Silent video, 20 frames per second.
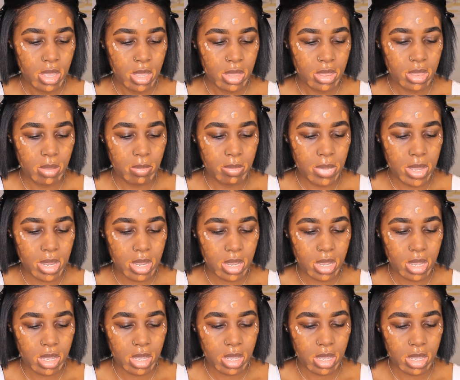
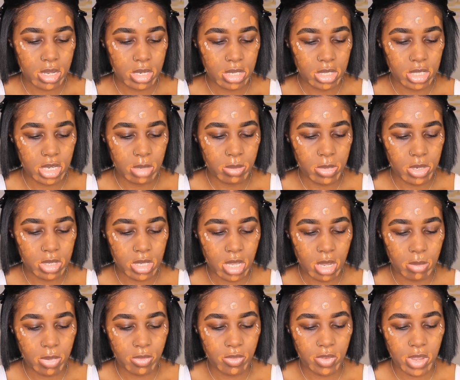Becca Shimmer
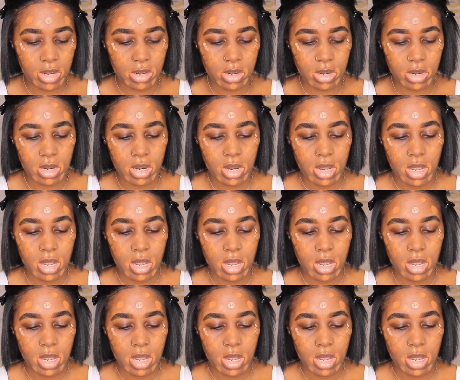Skin Perfector,